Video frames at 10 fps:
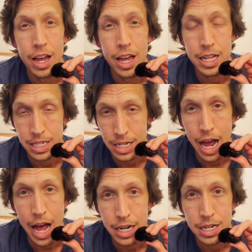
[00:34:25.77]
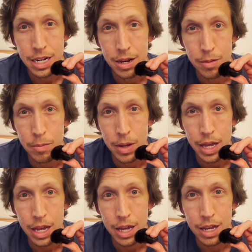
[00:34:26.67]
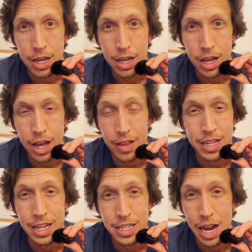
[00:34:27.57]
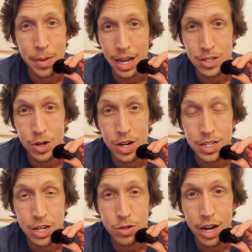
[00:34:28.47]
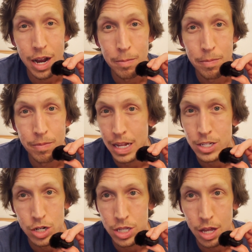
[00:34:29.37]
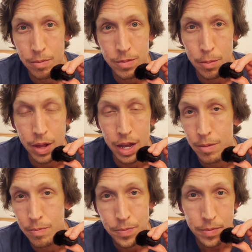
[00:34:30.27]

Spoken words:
it's not being executed as such right now. That's just the plain